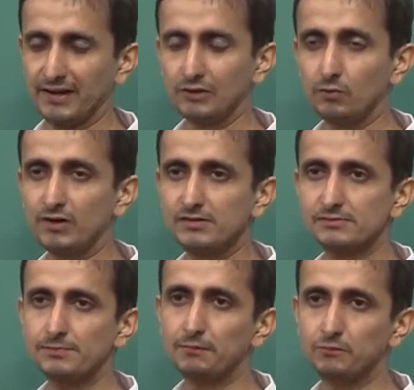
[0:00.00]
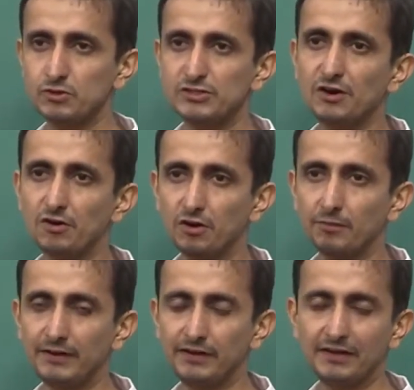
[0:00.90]
In other words, push down
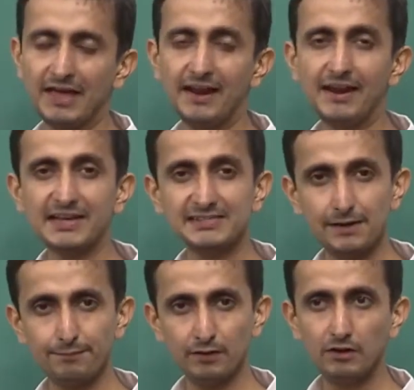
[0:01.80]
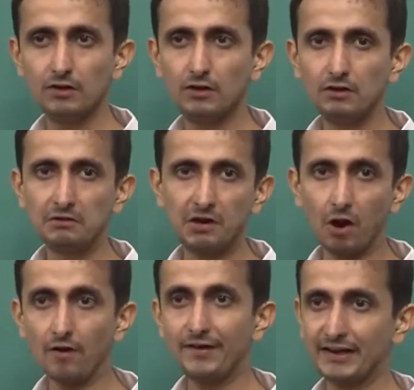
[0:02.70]
automata can accept
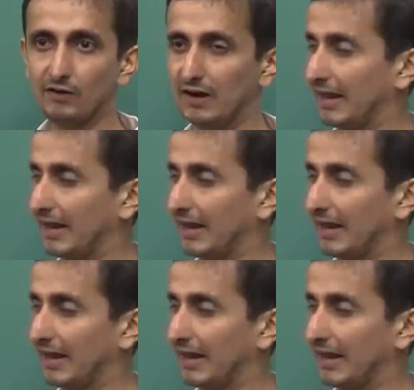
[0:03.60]
non-regular